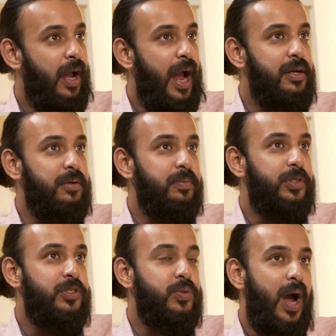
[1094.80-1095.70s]
And
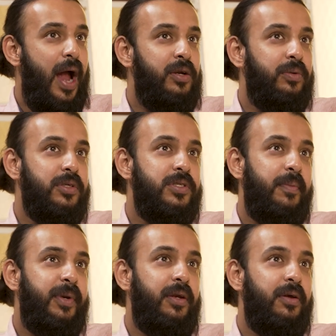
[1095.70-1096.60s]
just to add to this, I
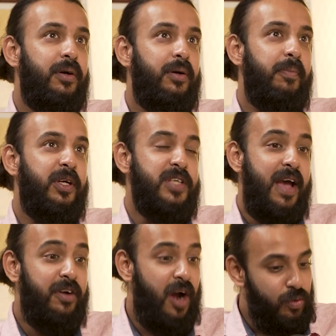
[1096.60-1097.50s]
mean, because I
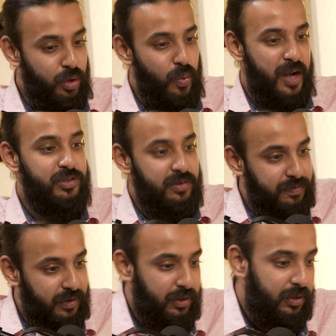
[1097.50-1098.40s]
have a counter question
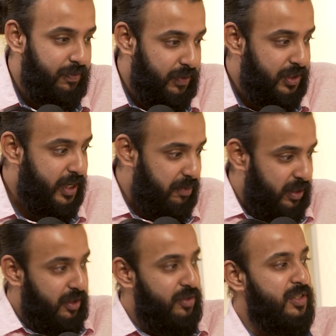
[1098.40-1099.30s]
for the
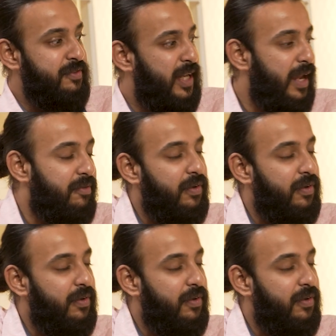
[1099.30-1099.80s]
statement that you just gave.